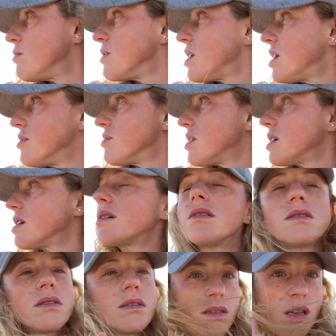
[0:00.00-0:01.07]
clothing
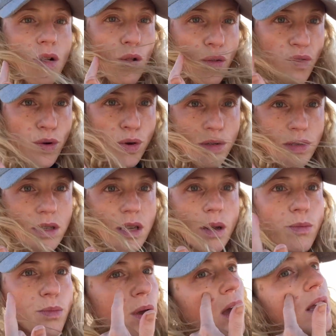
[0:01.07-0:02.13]
because the golf course is
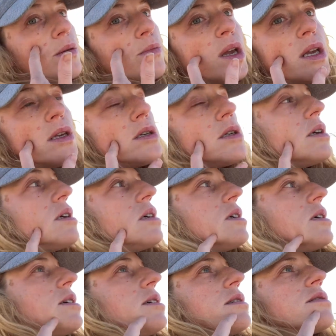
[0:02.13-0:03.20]
up behind me,
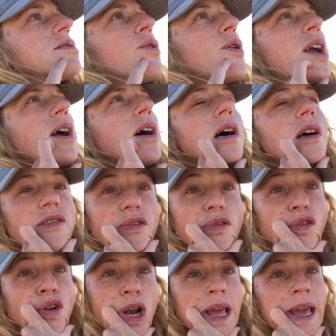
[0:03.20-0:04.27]
so I can't
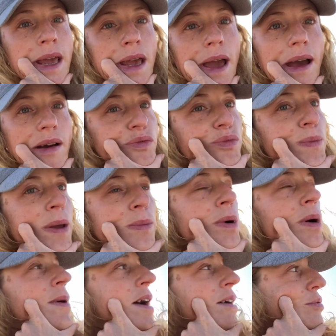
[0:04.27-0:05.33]
fully have my
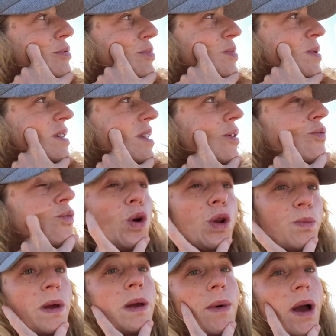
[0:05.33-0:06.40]
bum out, but that
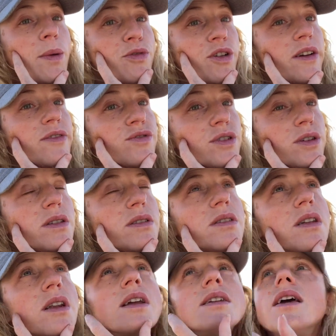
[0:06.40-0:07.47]
would be my preference,
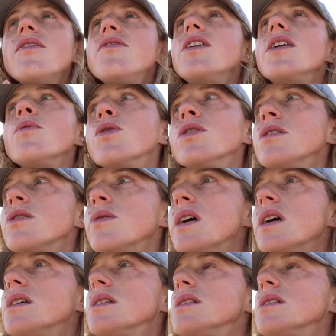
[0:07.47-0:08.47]
and I definitely would do it.